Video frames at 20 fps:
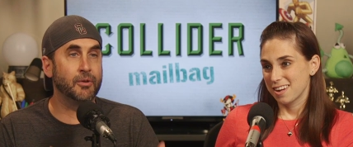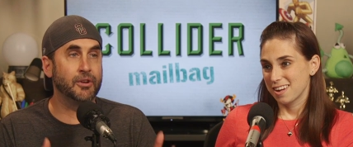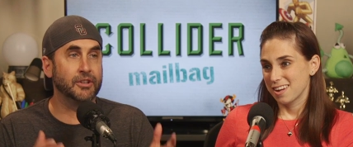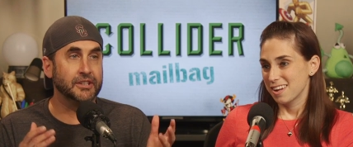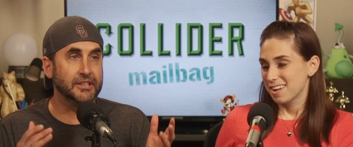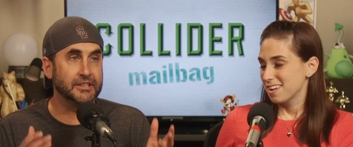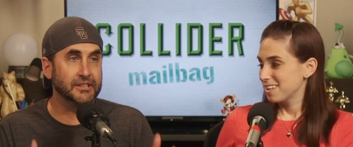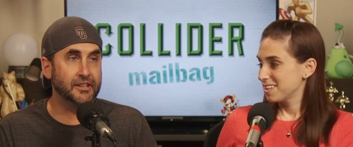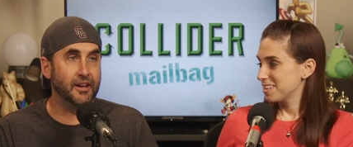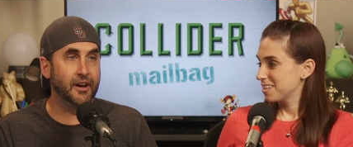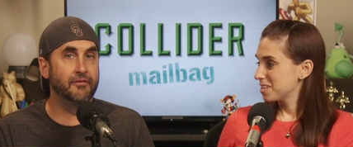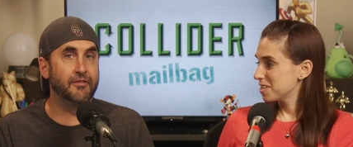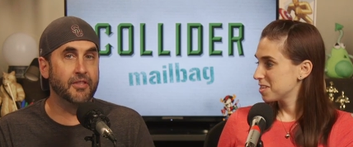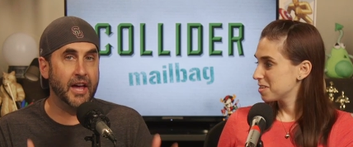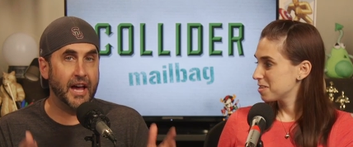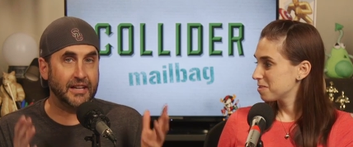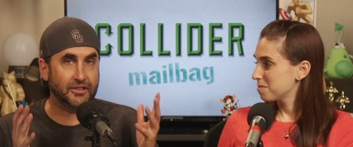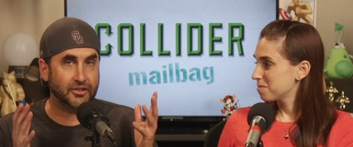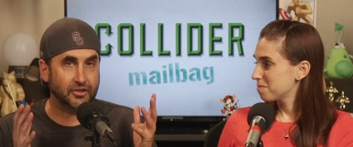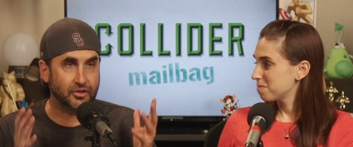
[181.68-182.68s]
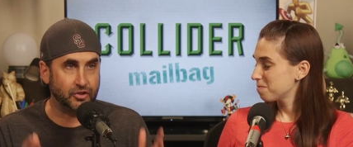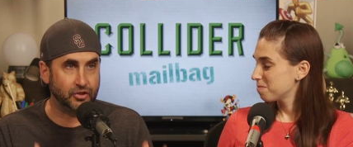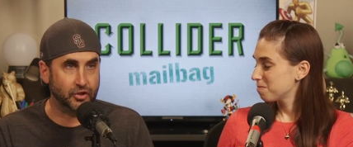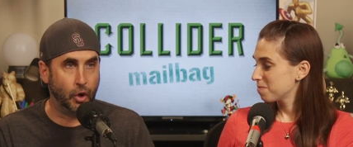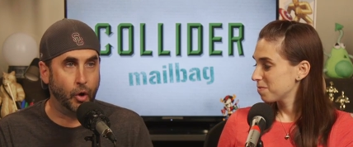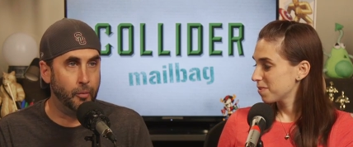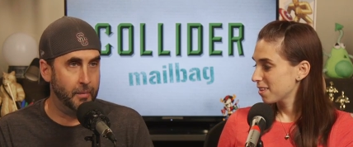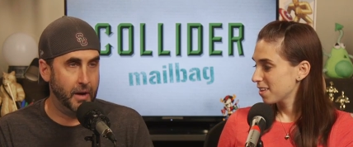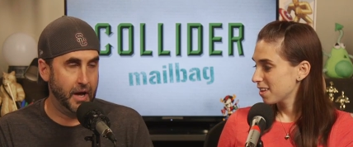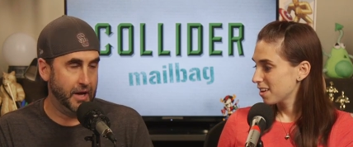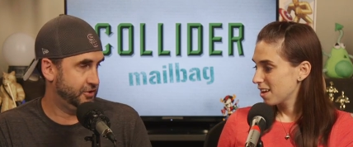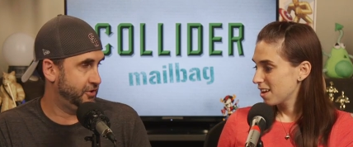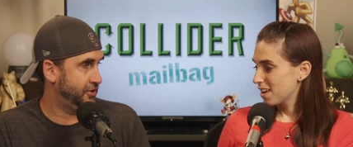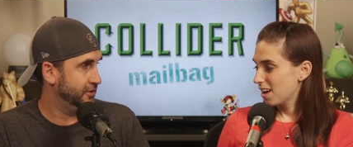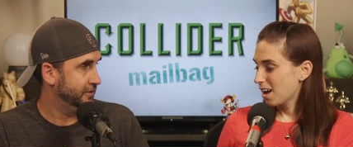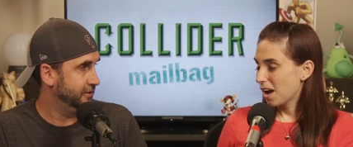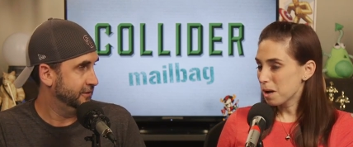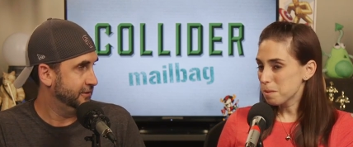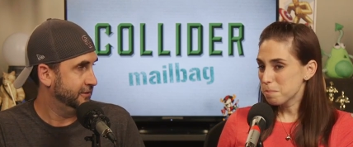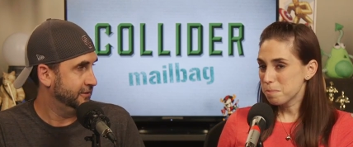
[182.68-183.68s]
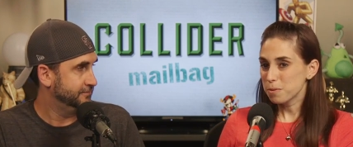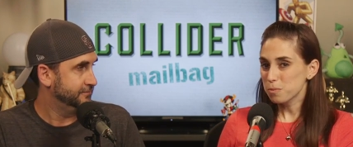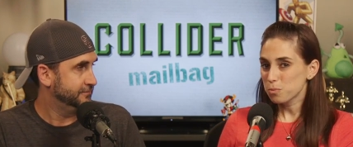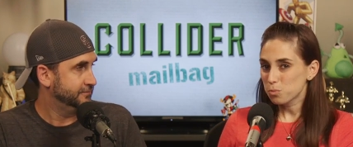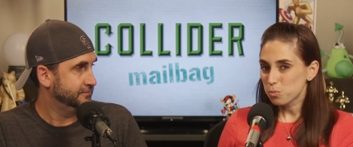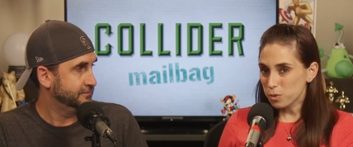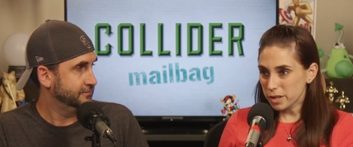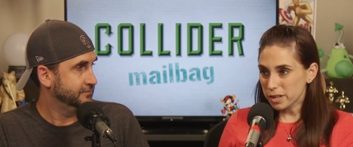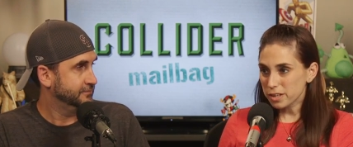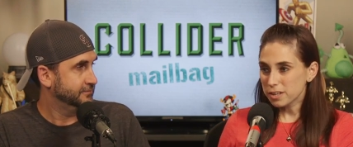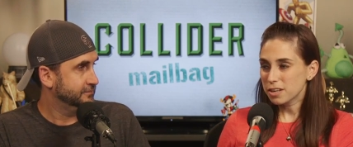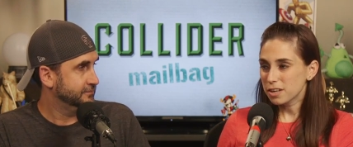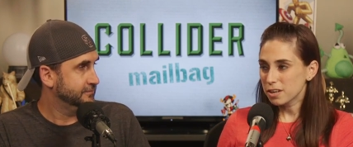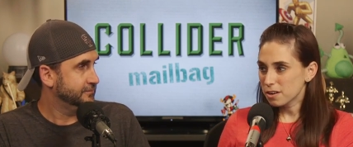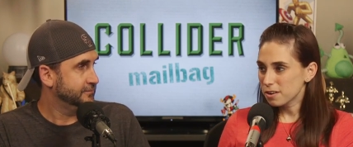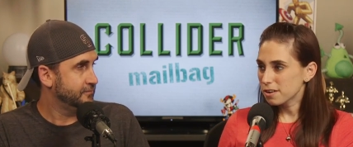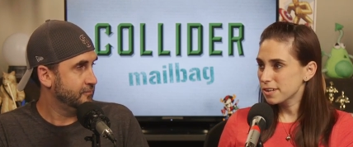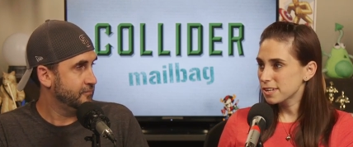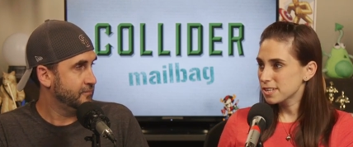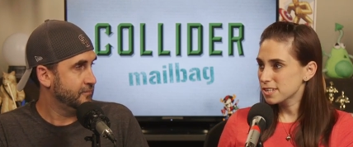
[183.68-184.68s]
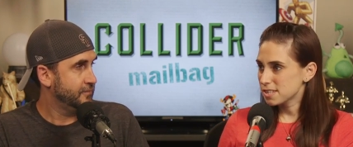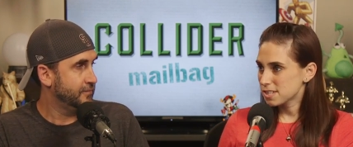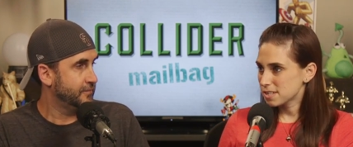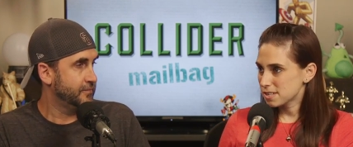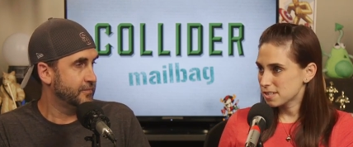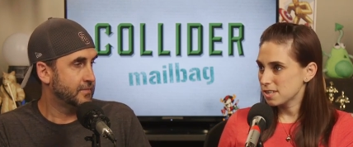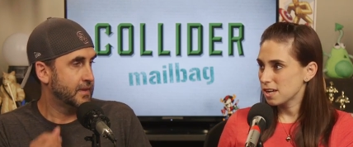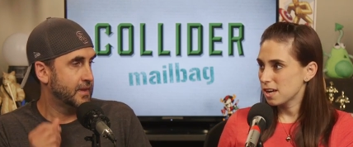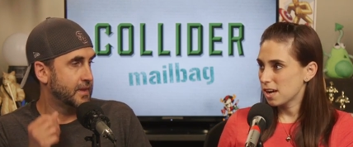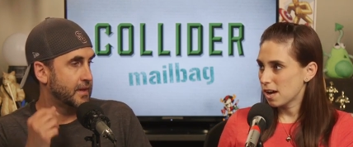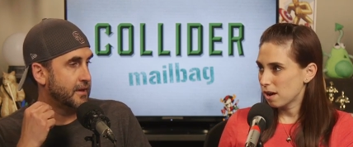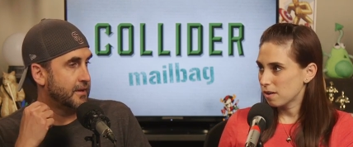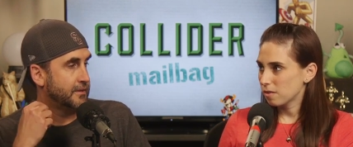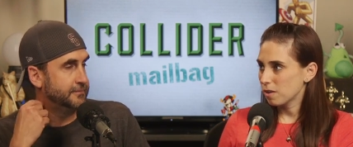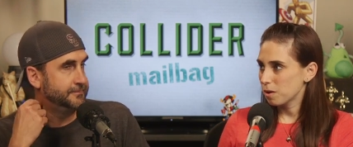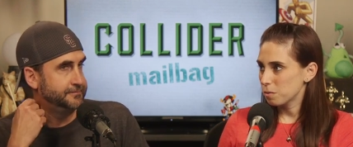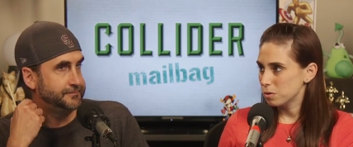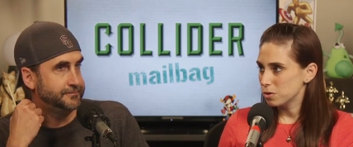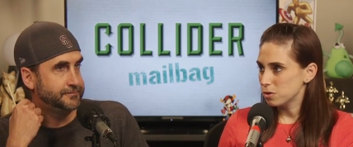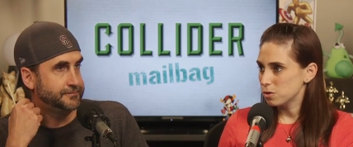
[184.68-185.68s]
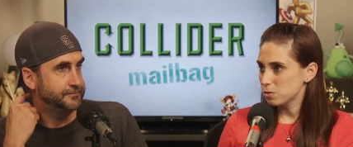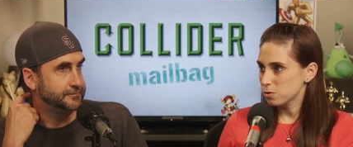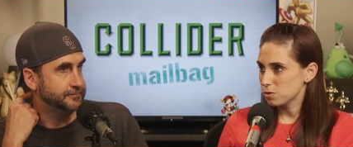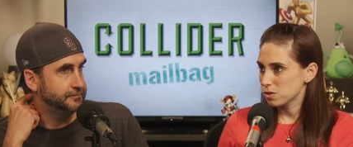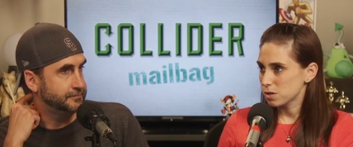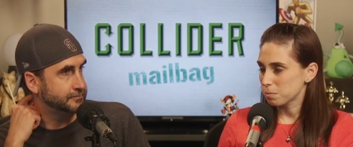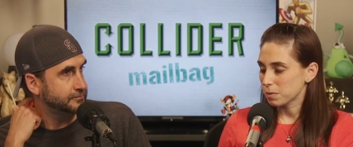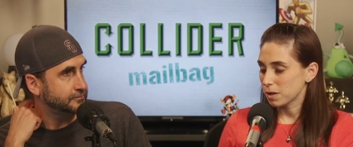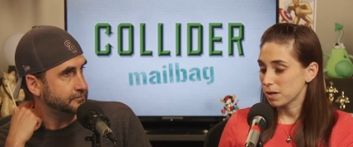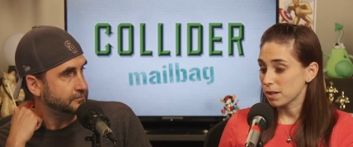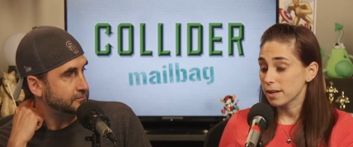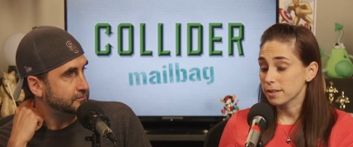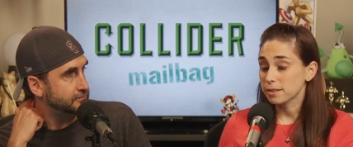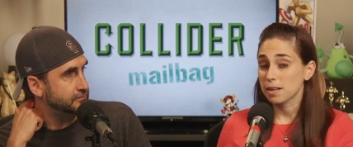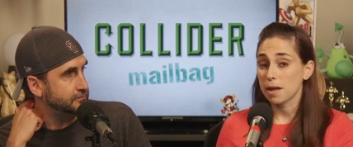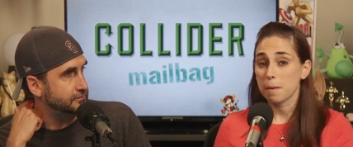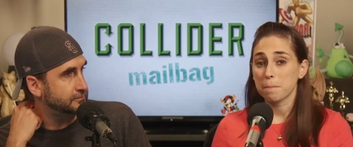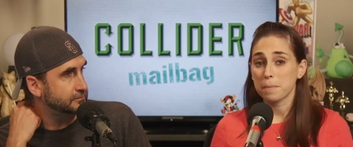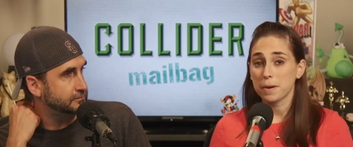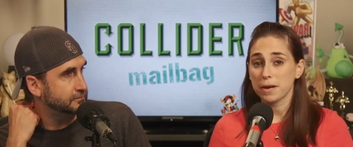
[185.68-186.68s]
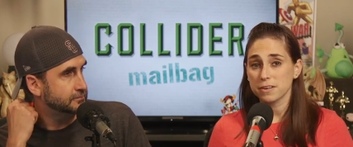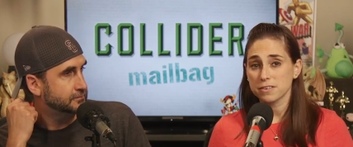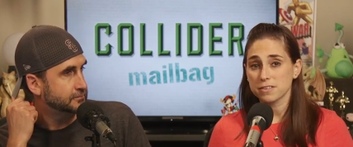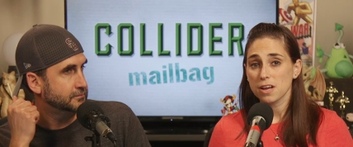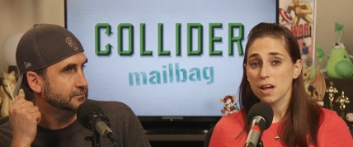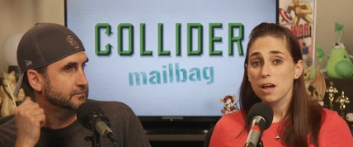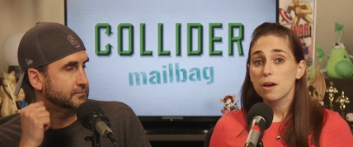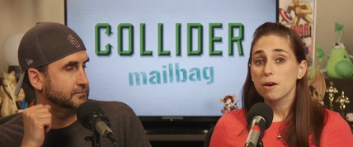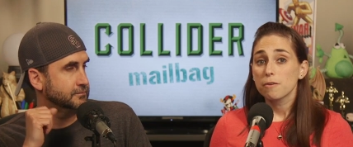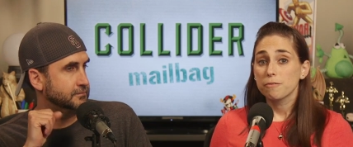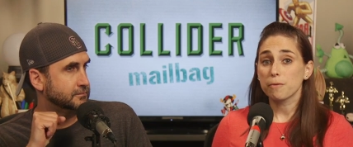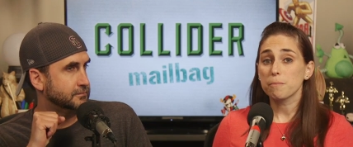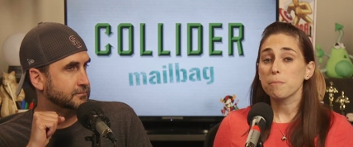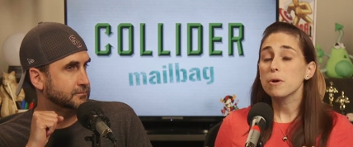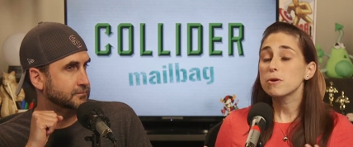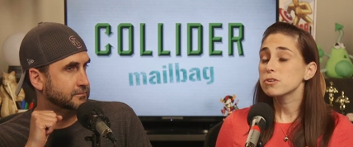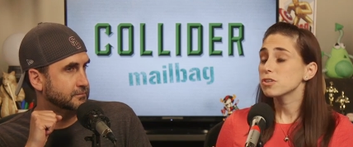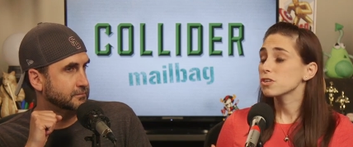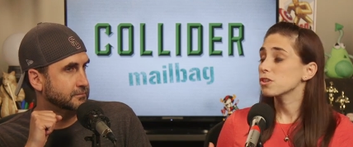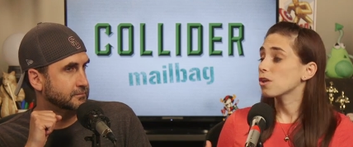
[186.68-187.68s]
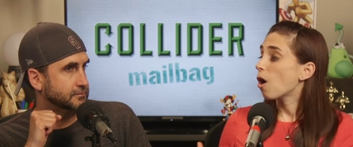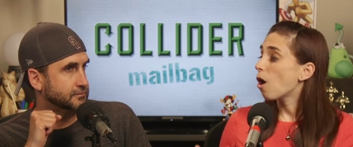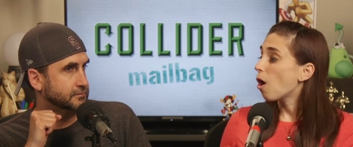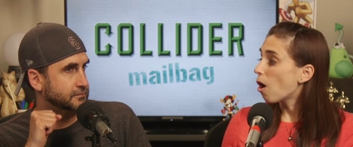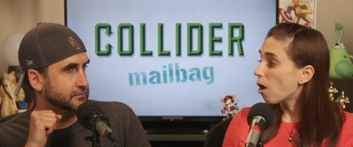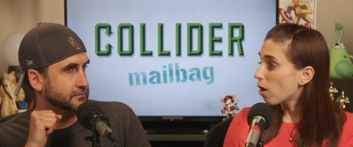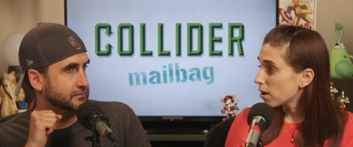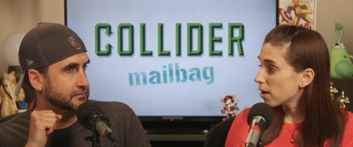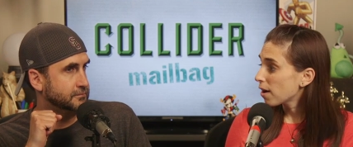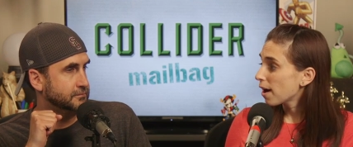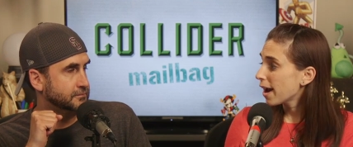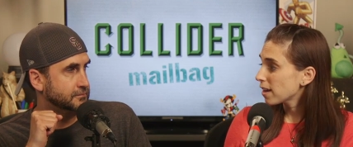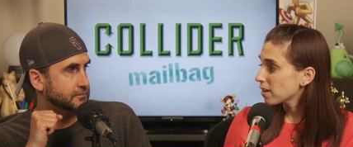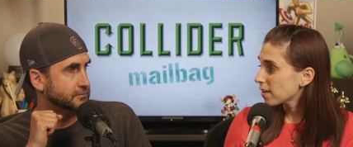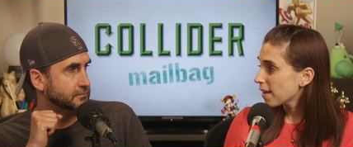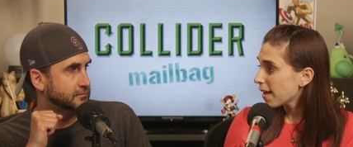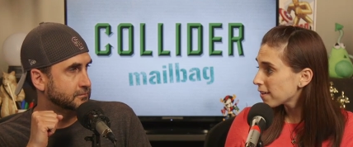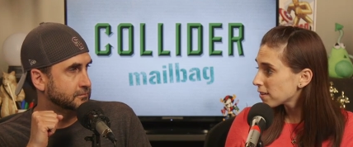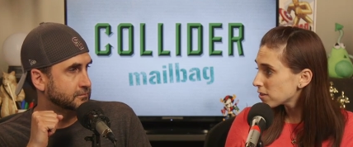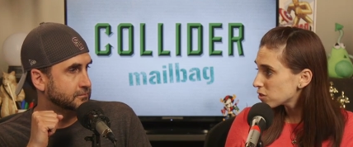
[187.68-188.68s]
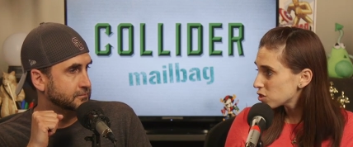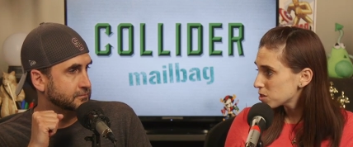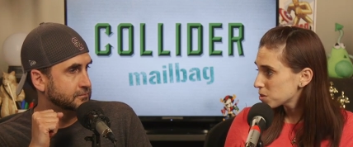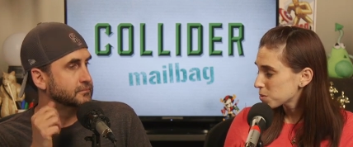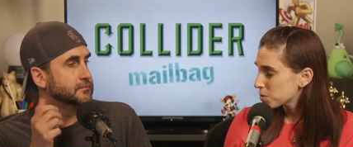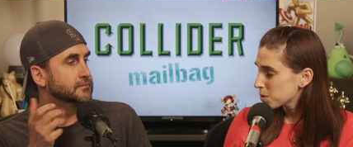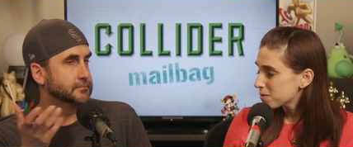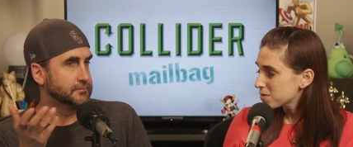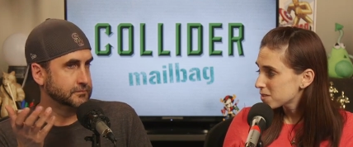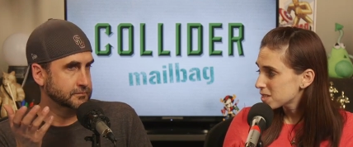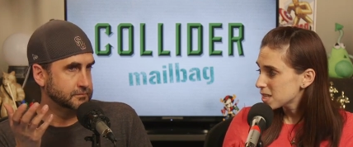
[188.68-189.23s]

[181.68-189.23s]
Speaker 1: would love that so much.
Speaker 2: I'd be really curious to see how they would do something like that, because for most of the horror anthologies we've